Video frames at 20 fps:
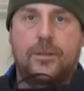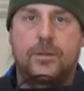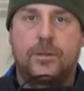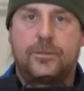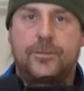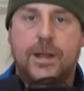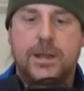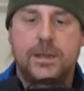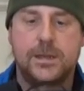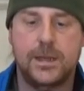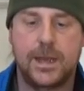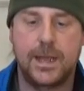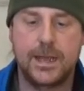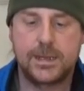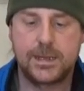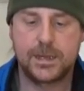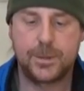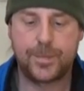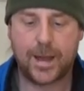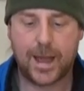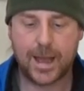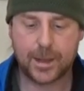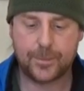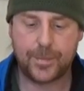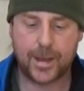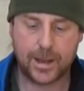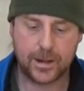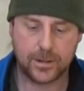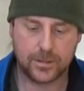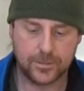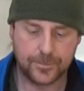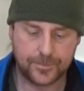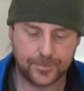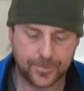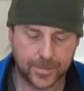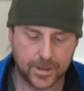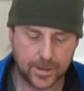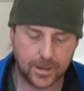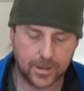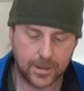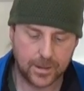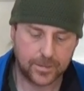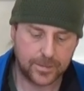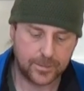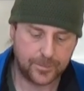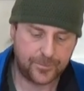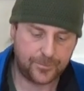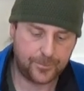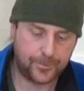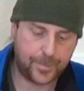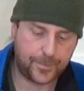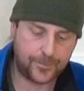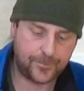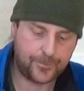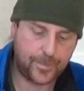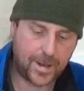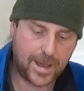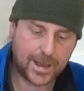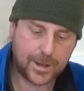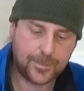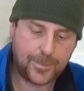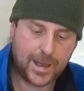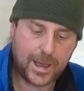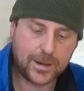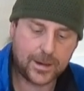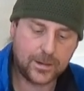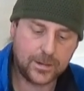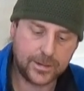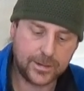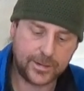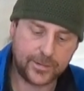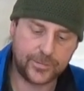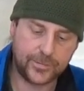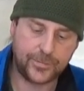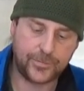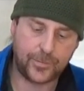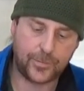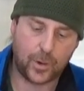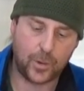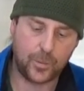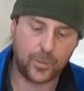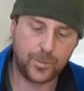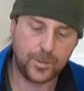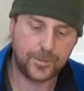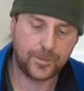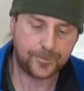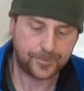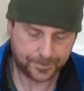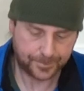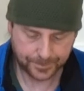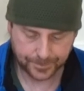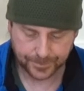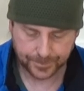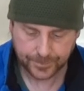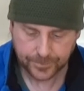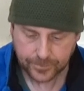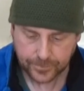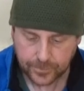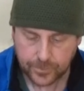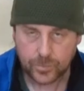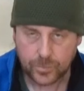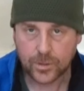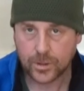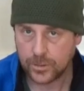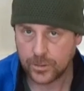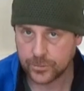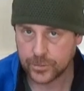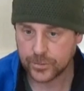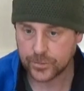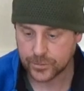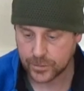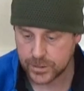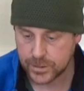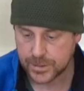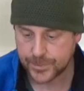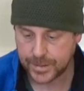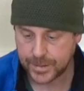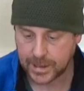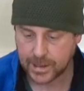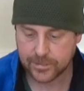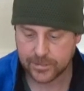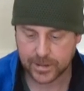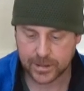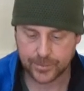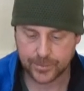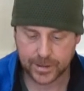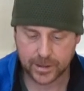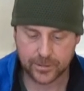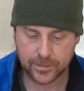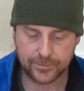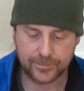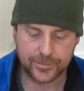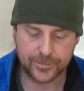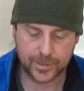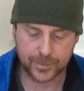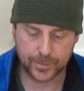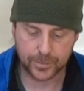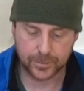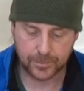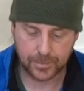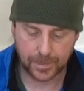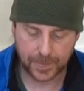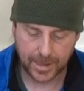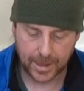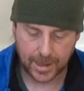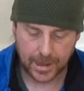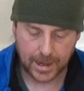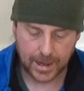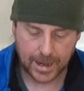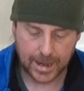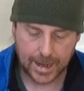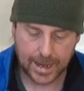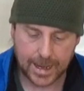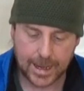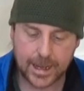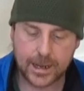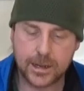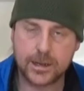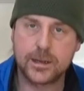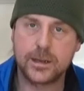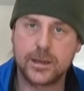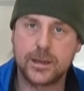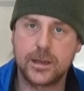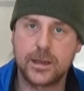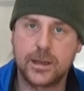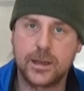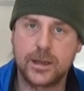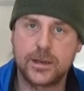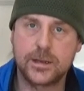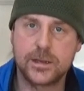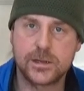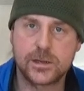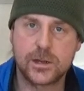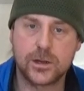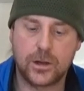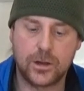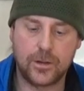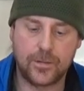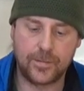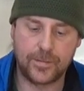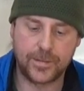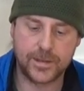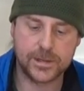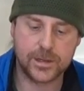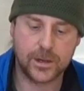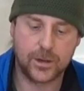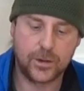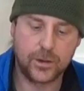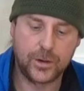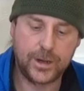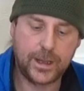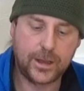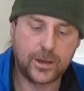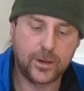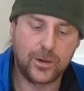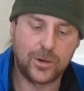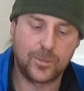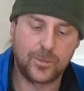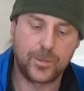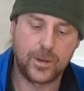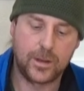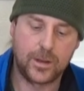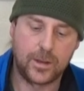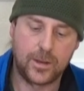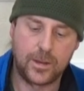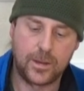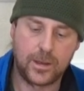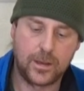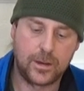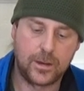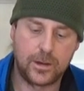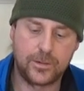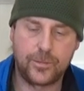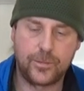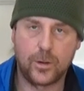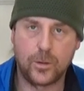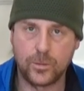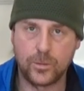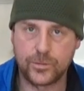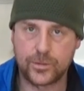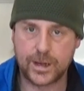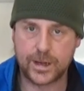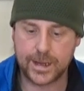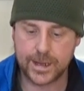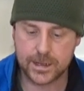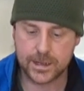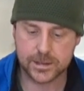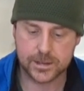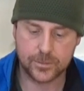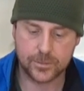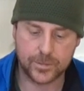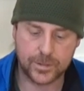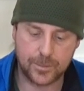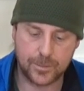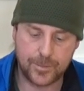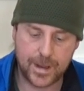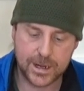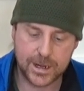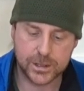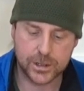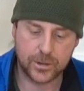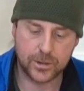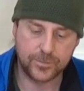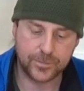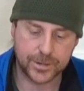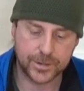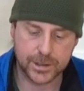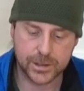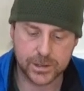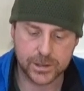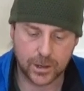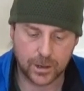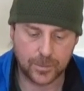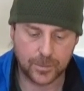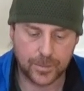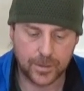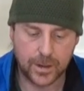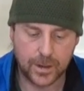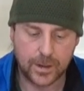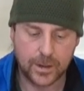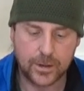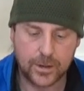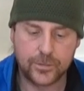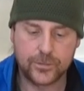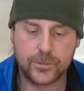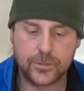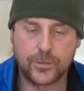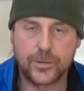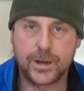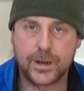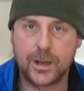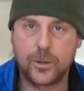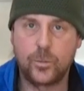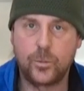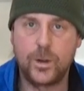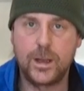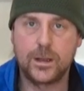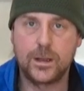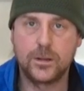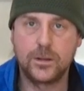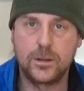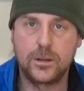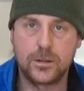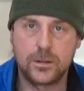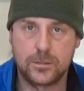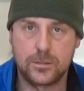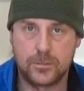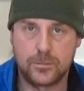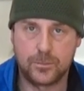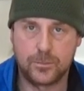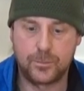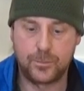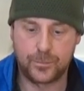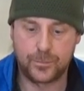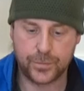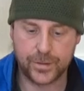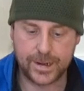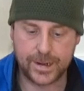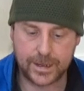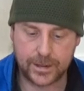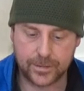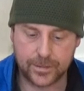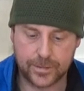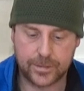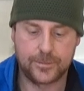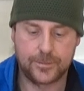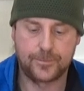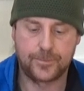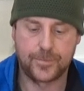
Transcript: the ventilated back panel. The back panel is foam, so it's going to be incredibly comfortable. And it has got this honeycomb of holes in it with a mesh over the top so that it will breathe,